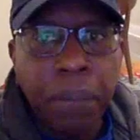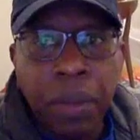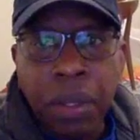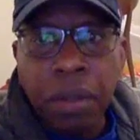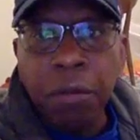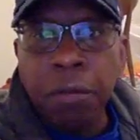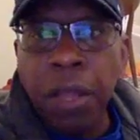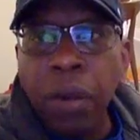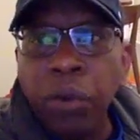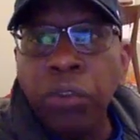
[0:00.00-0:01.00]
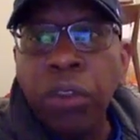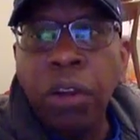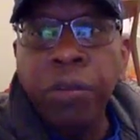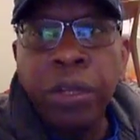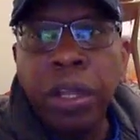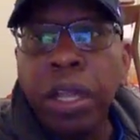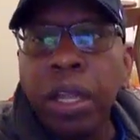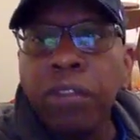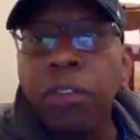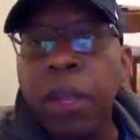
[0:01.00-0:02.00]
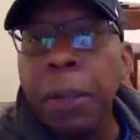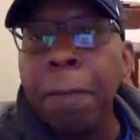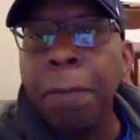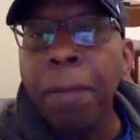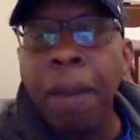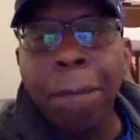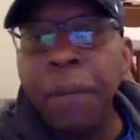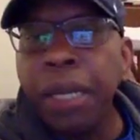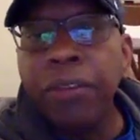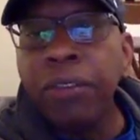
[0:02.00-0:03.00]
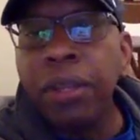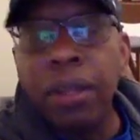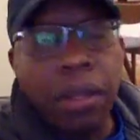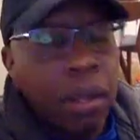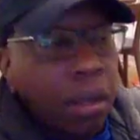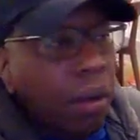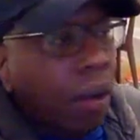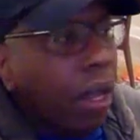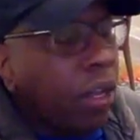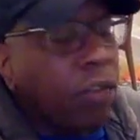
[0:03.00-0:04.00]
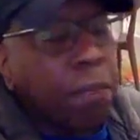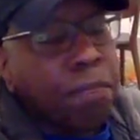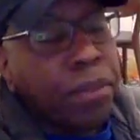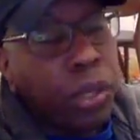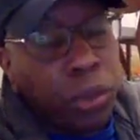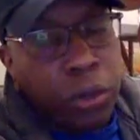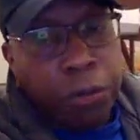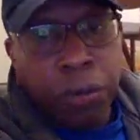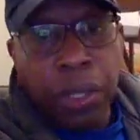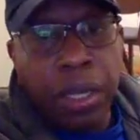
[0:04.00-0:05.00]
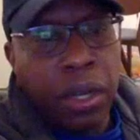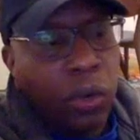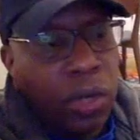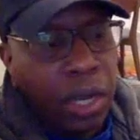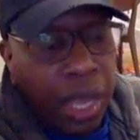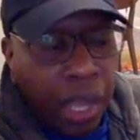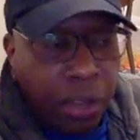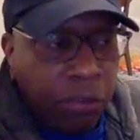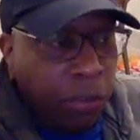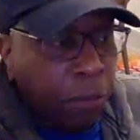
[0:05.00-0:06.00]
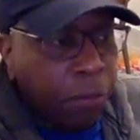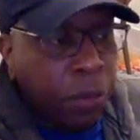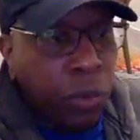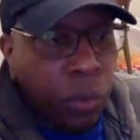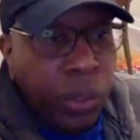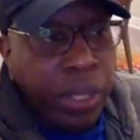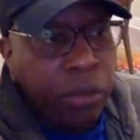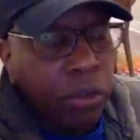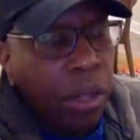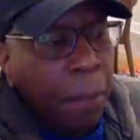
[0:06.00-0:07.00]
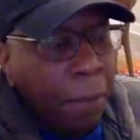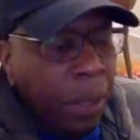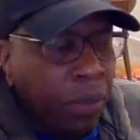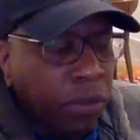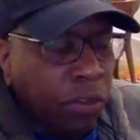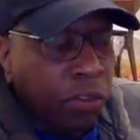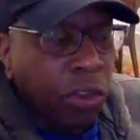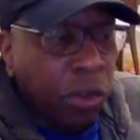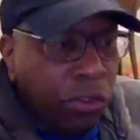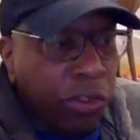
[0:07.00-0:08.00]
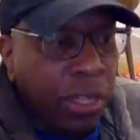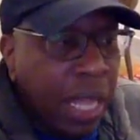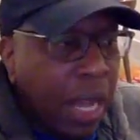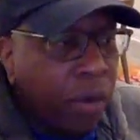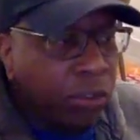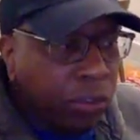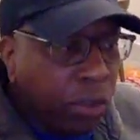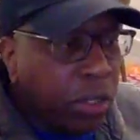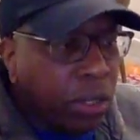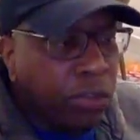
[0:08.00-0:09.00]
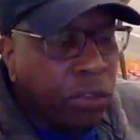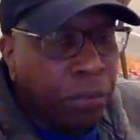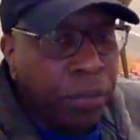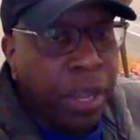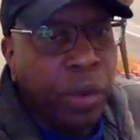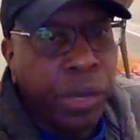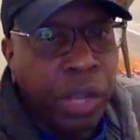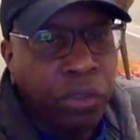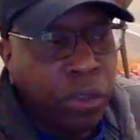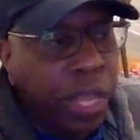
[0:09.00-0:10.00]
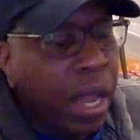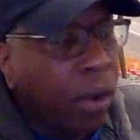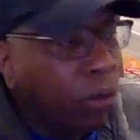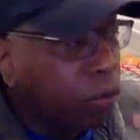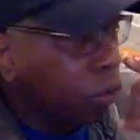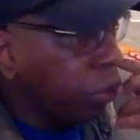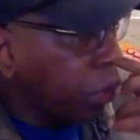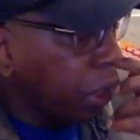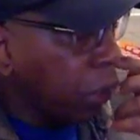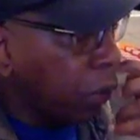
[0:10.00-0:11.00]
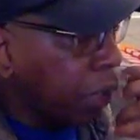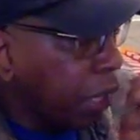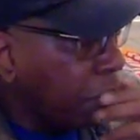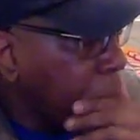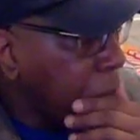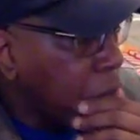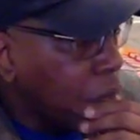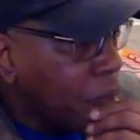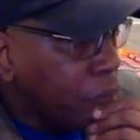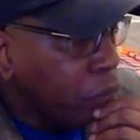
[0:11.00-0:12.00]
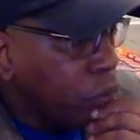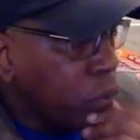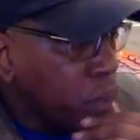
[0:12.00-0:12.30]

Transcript: Flowers covering the landscape. Amazing. And it's beautiful, and it only lasts a few weeks. It starts now. It started in some areas now, so you can go down to